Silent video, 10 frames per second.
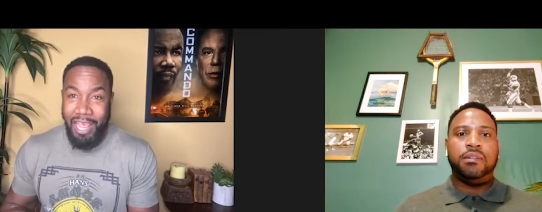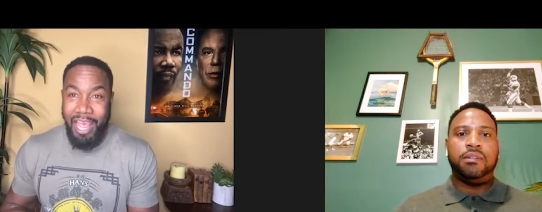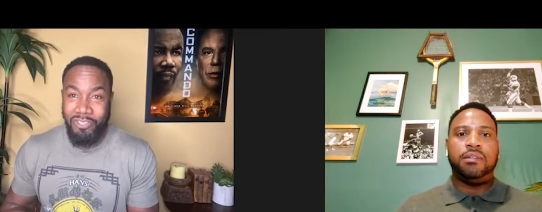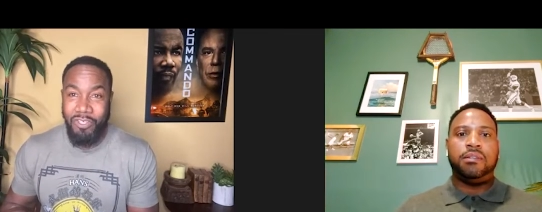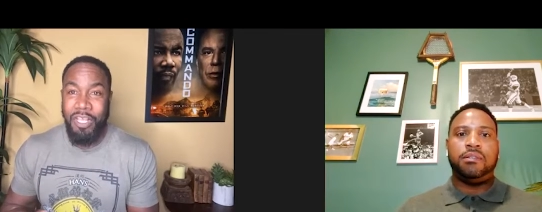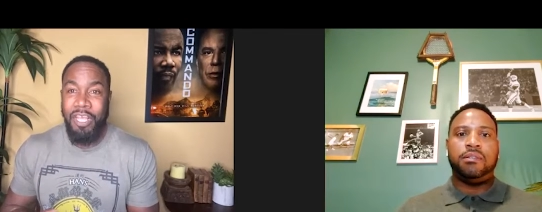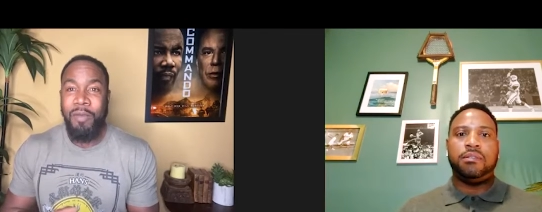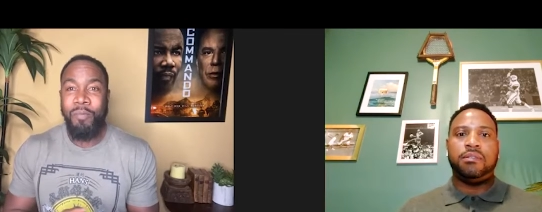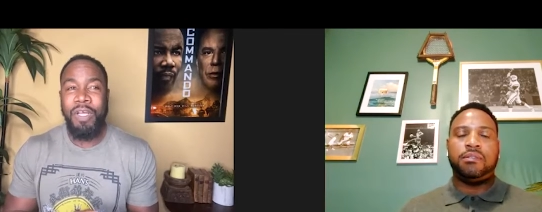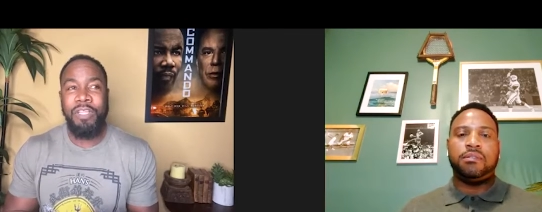Speaker 1: Actually,
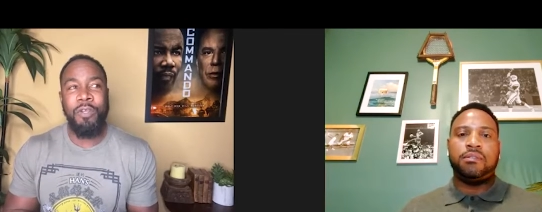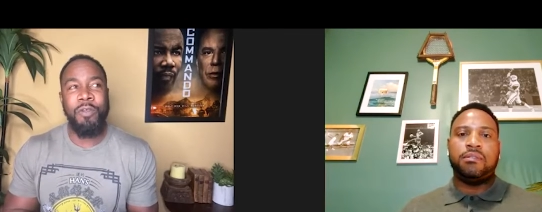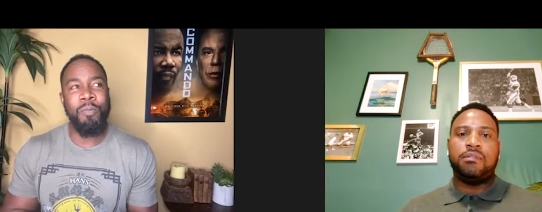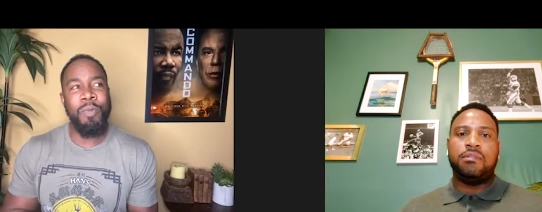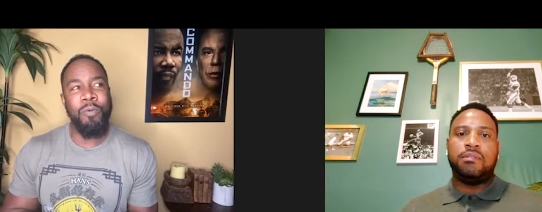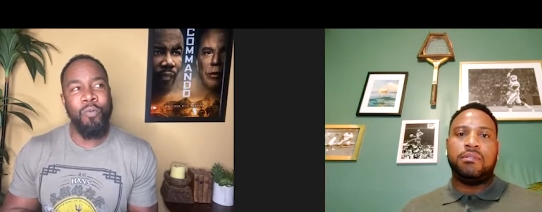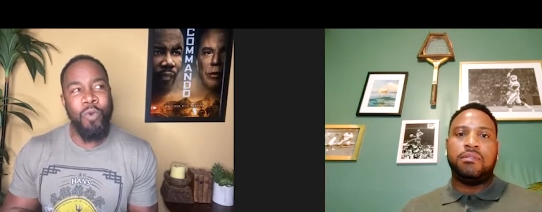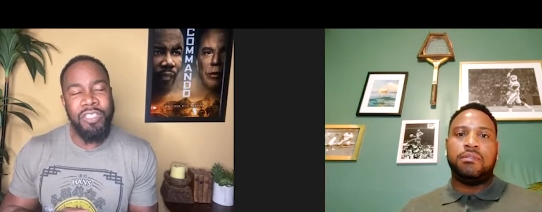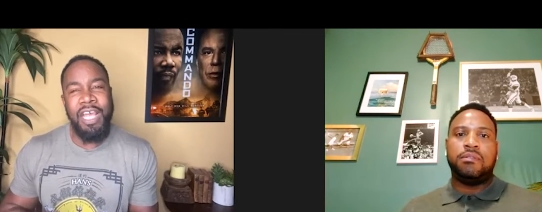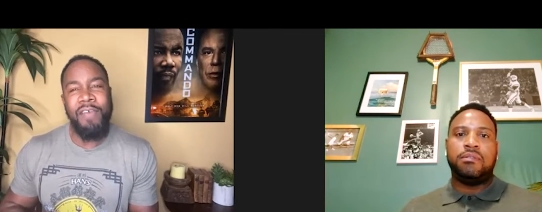but the but
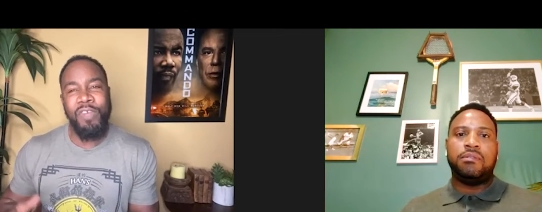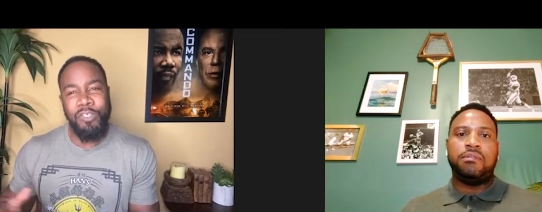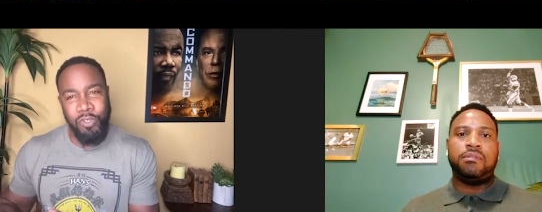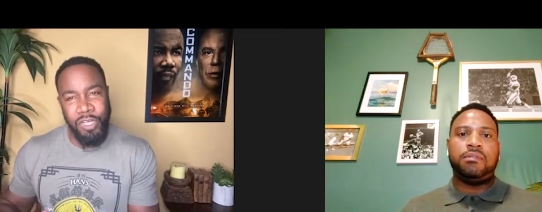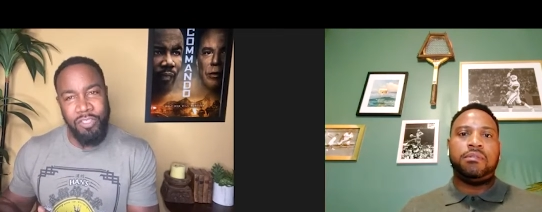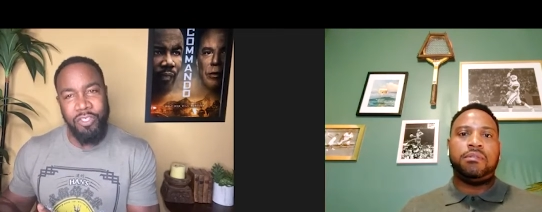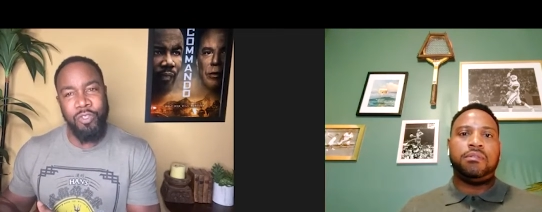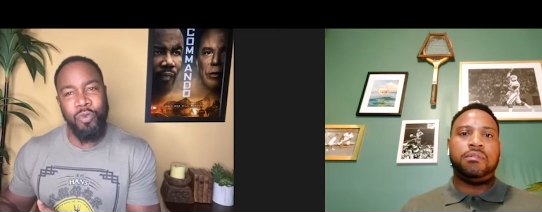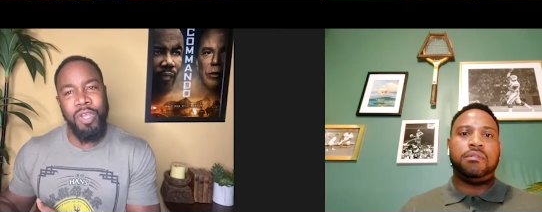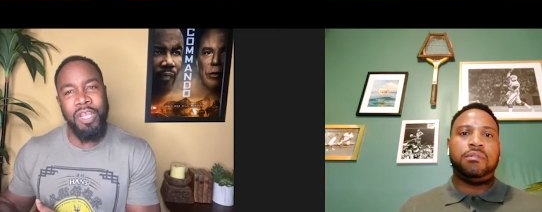once I ventured into
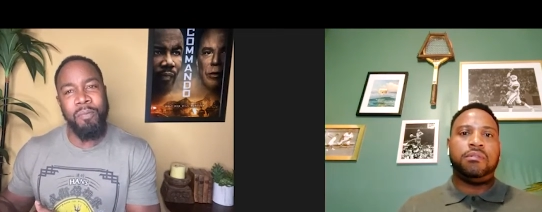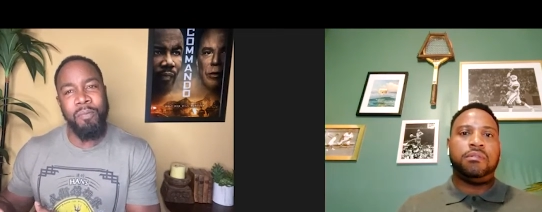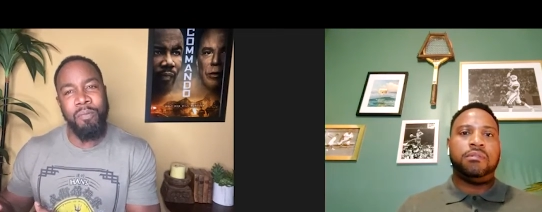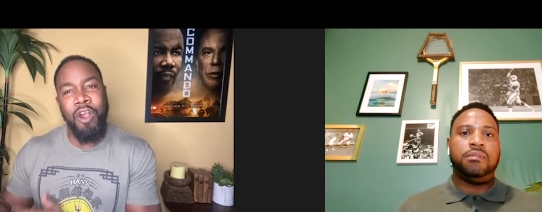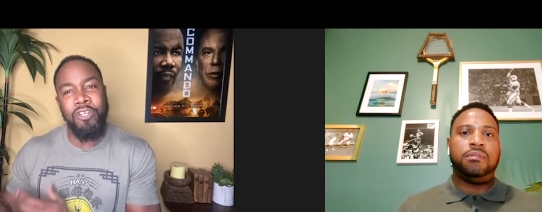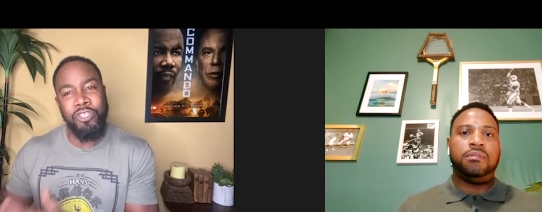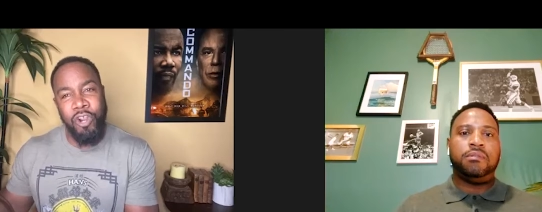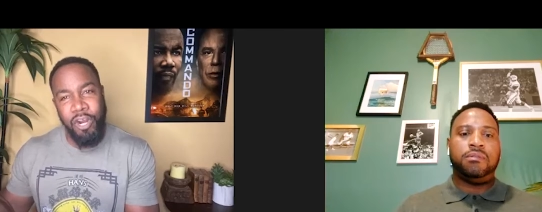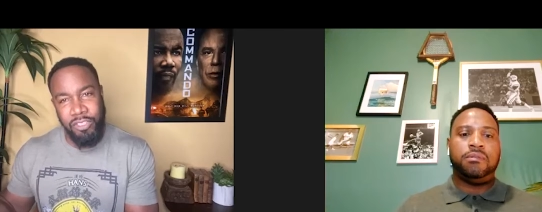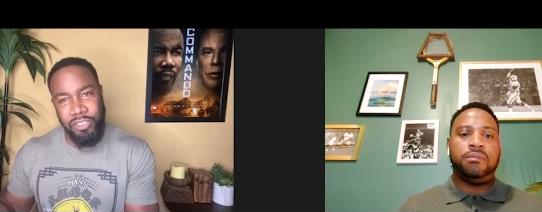doing martial
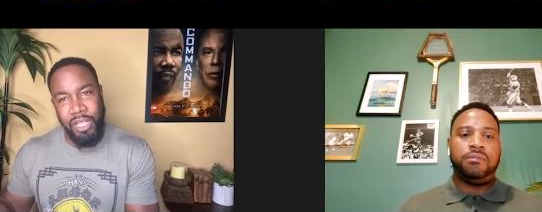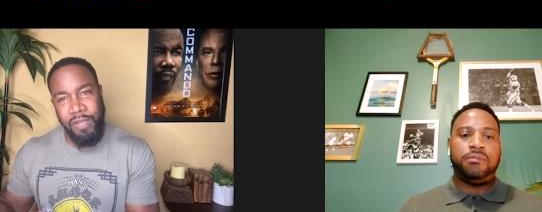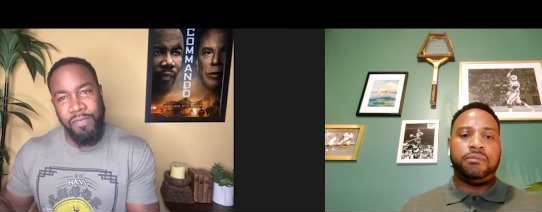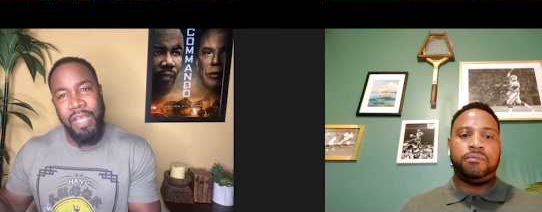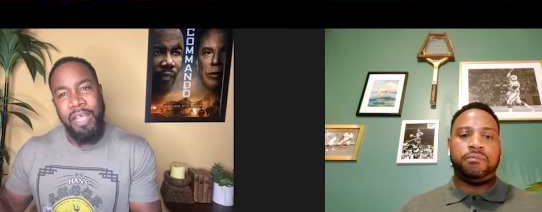arts stuff,